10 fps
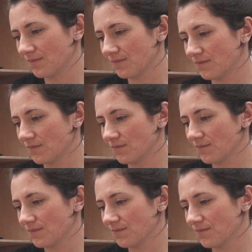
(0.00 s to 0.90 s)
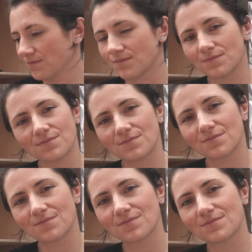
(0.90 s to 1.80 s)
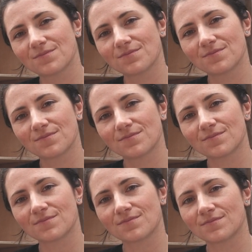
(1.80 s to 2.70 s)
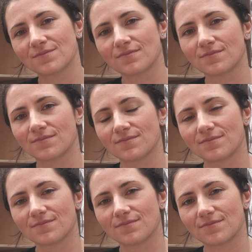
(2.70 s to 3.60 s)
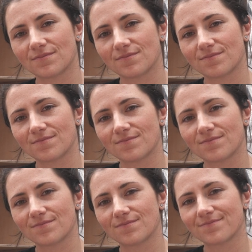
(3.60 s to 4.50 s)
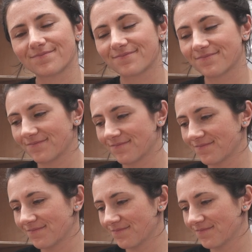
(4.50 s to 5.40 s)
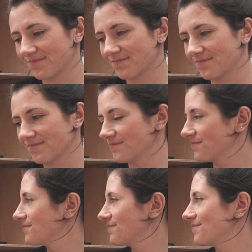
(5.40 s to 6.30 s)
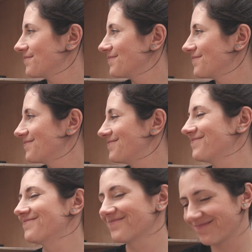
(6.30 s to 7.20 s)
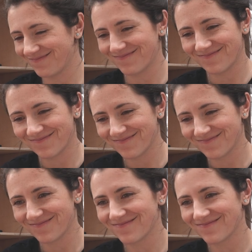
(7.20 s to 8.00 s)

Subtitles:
[no speech]